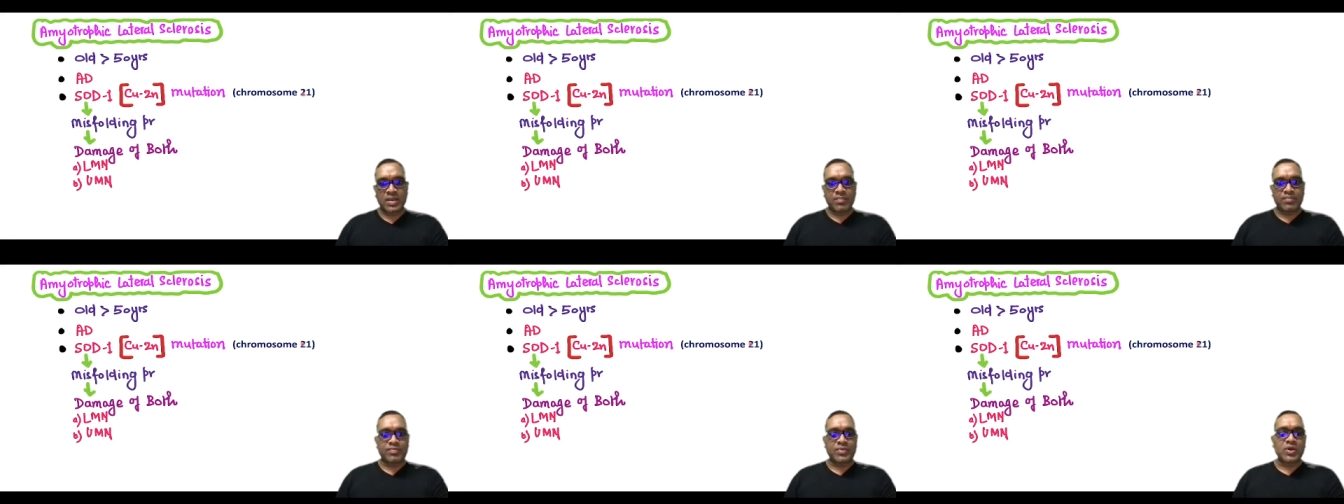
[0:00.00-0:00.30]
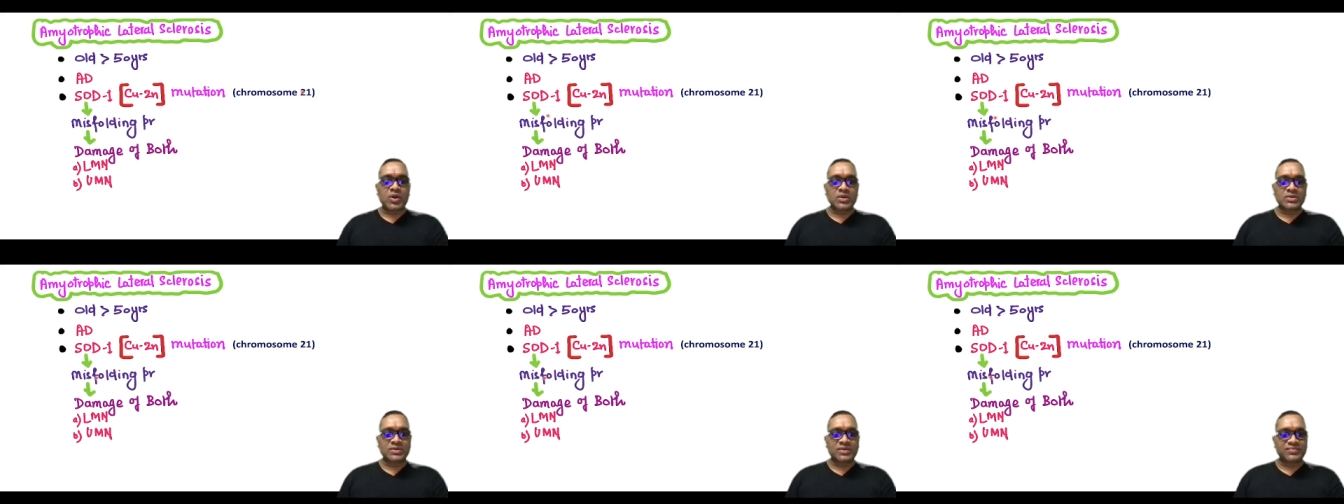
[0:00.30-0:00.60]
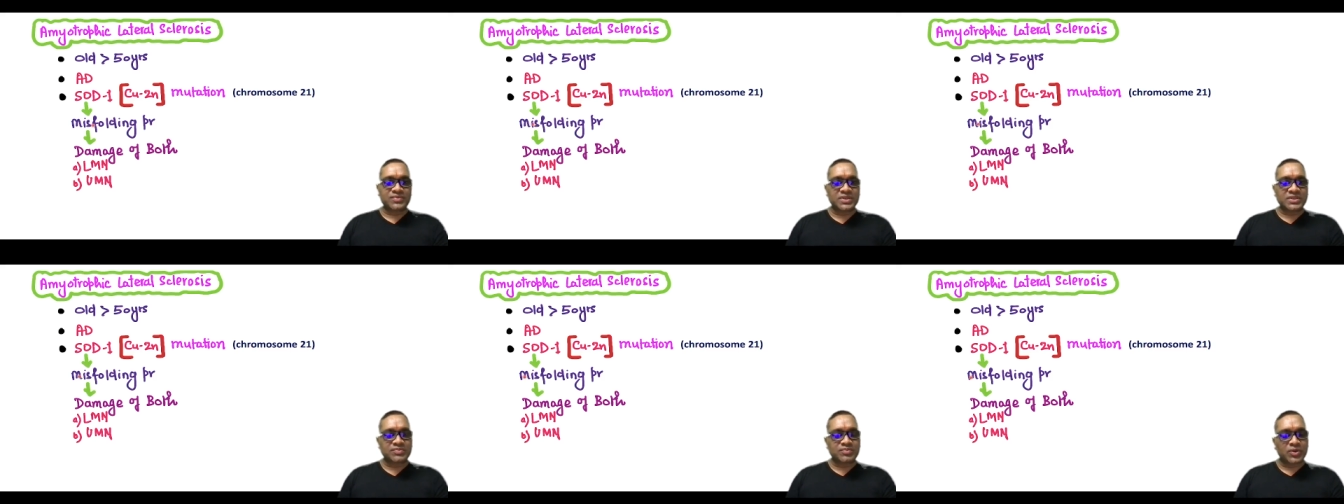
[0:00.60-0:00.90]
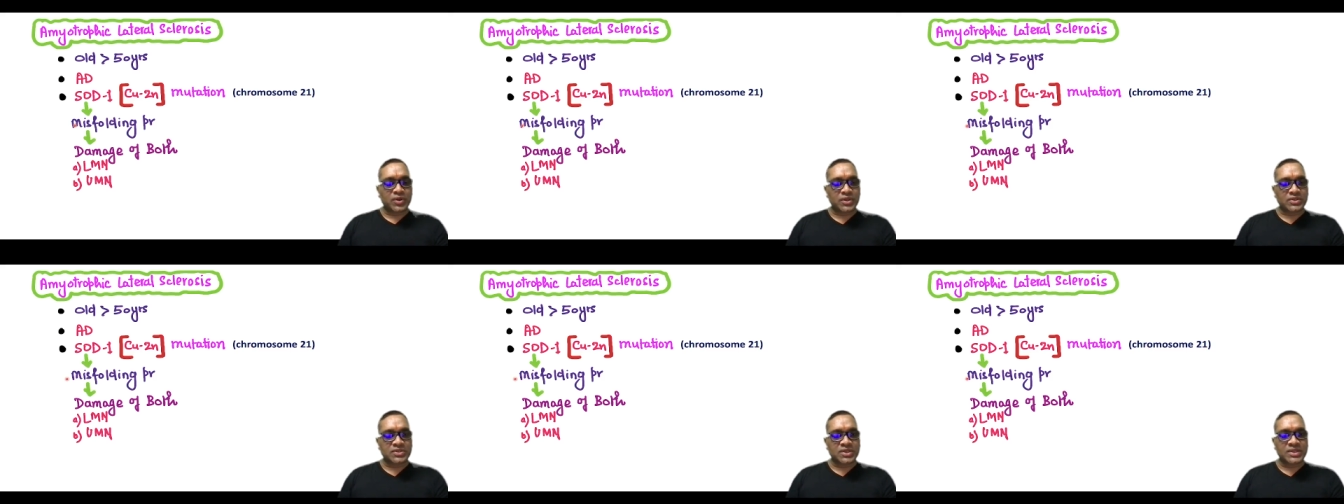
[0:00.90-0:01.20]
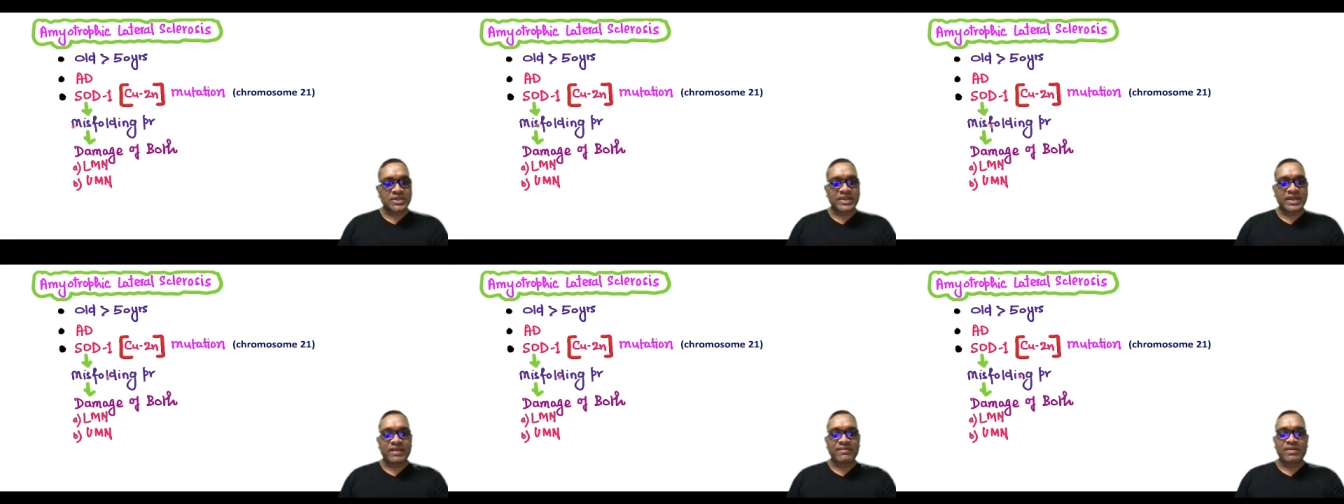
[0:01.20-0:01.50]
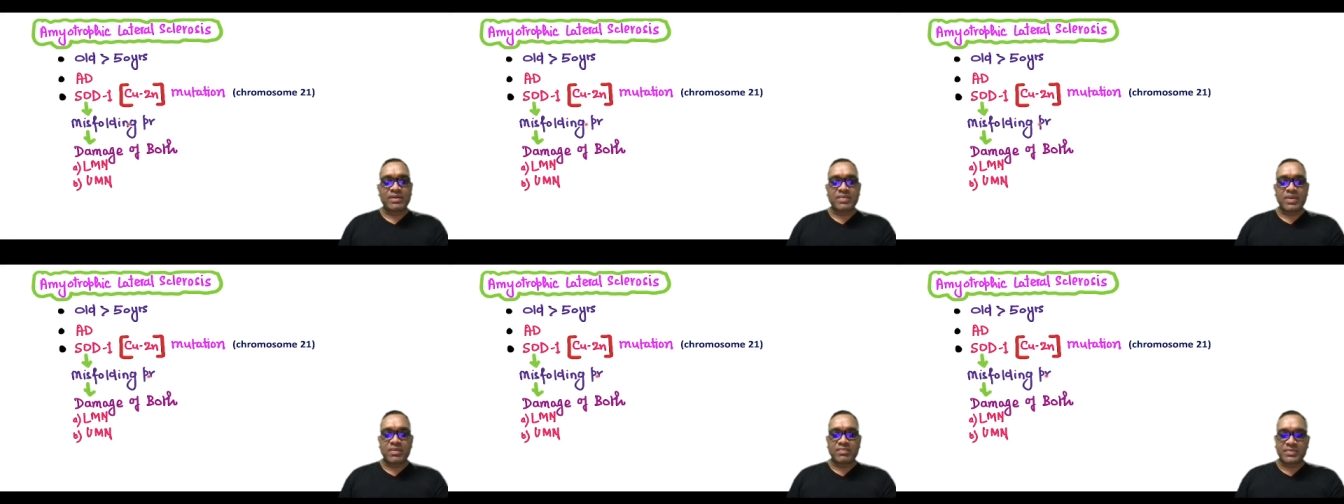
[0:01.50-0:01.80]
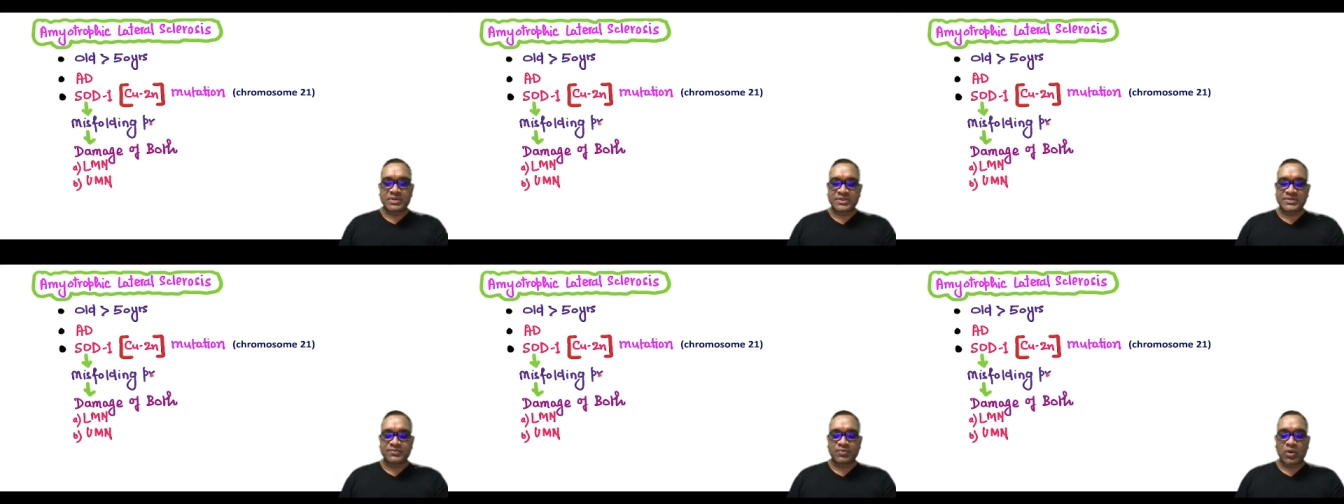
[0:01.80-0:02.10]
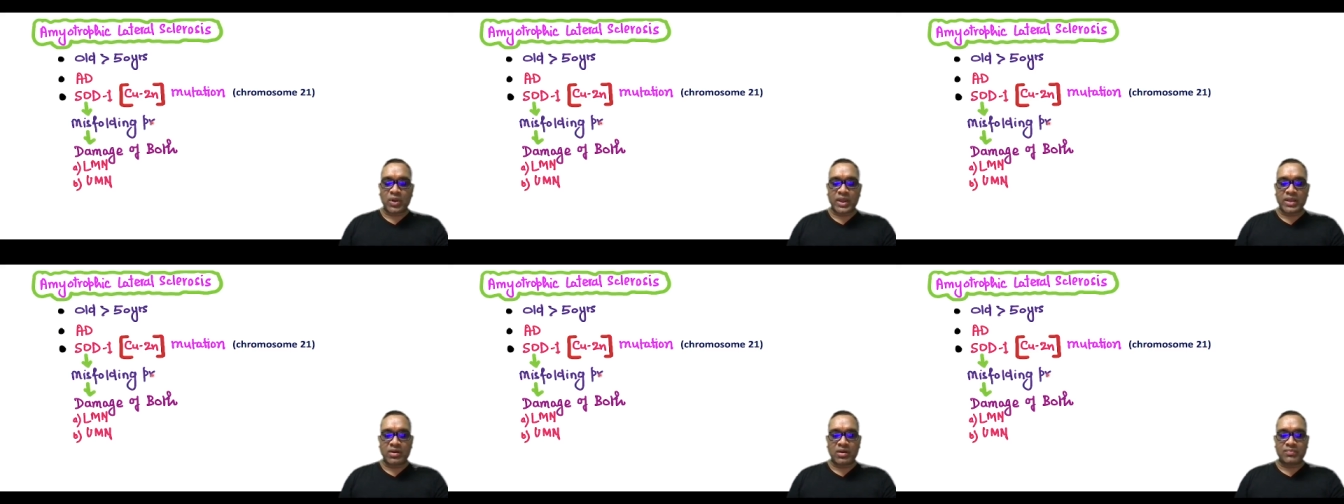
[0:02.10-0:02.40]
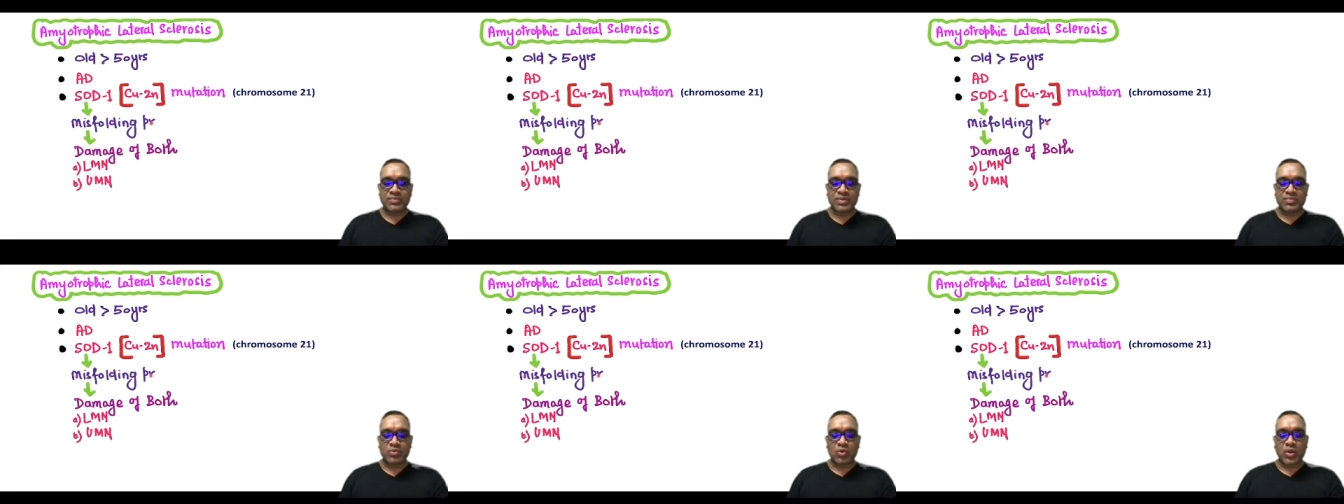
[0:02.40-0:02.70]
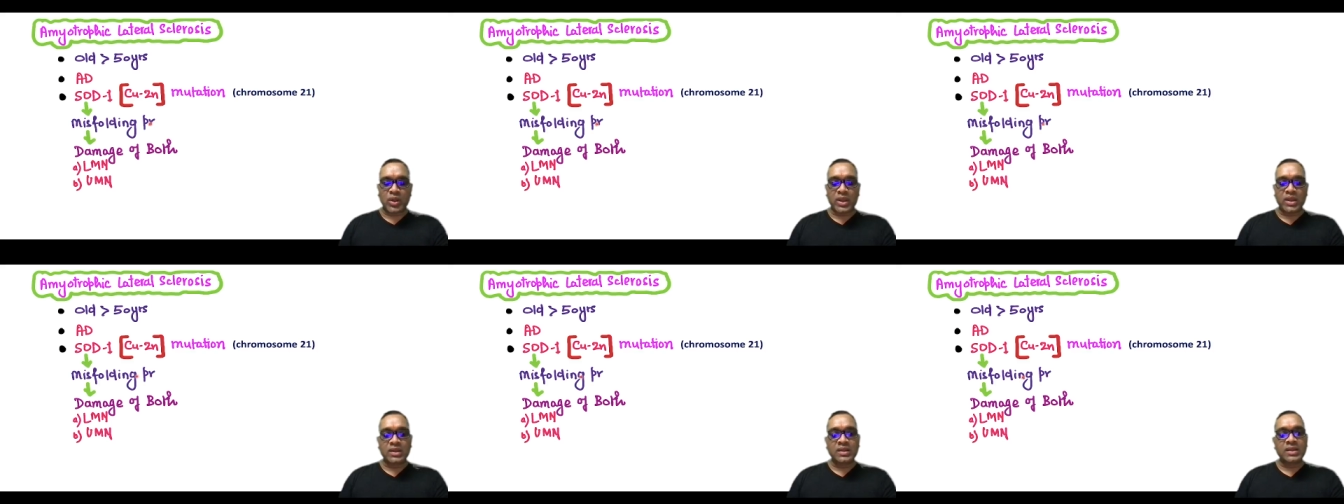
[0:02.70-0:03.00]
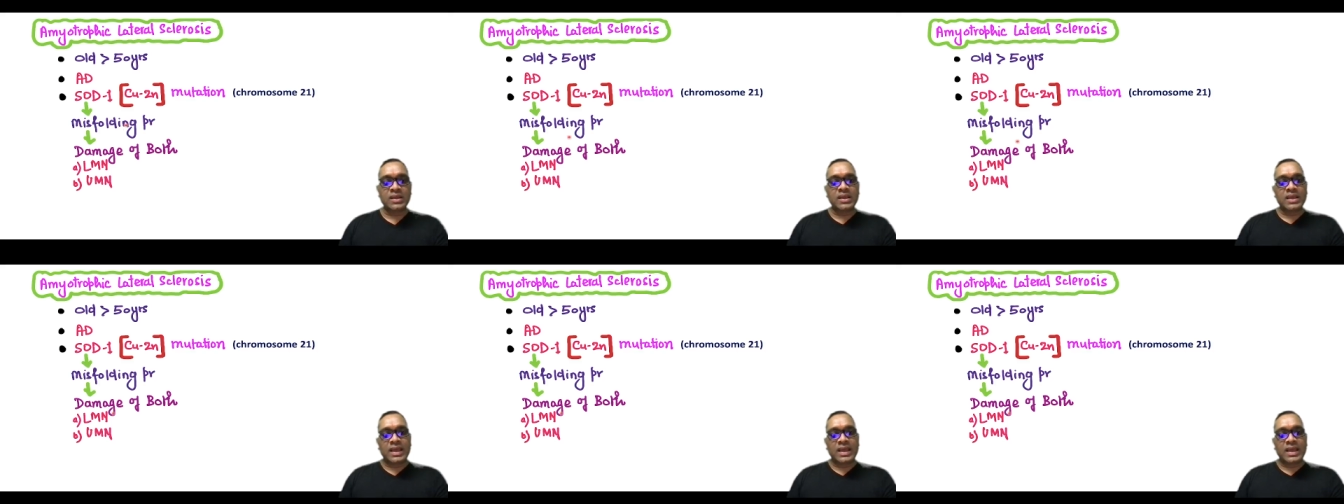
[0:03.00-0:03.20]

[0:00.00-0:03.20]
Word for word: Because of this mutation, there will be a misfolding of the protein